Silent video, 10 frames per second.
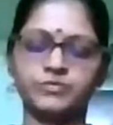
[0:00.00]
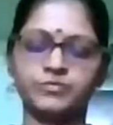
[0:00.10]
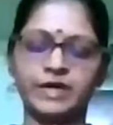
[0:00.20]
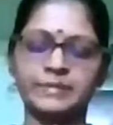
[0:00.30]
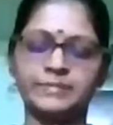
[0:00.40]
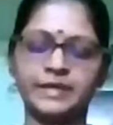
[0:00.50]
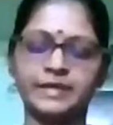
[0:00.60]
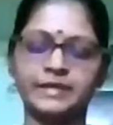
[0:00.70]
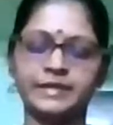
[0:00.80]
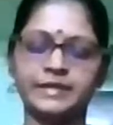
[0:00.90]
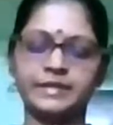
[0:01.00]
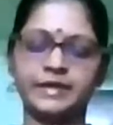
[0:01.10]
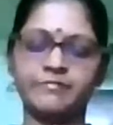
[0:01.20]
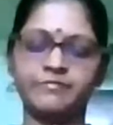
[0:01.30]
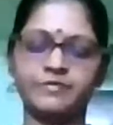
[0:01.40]
vibrating in
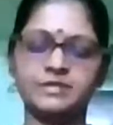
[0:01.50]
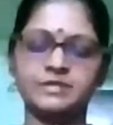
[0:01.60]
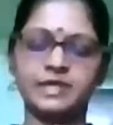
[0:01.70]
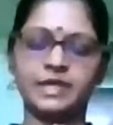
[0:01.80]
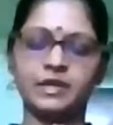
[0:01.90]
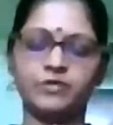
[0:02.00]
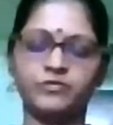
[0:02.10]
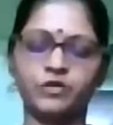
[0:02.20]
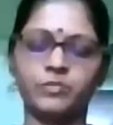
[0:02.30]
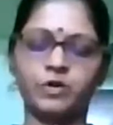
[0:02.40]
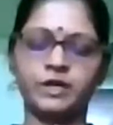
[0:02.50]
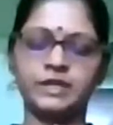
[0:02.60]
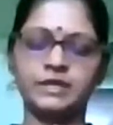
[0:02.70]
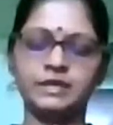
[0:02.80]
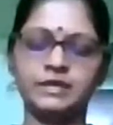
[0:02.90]
every cell of your
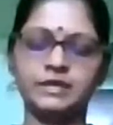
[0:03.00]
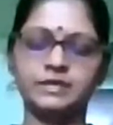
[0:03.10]
body,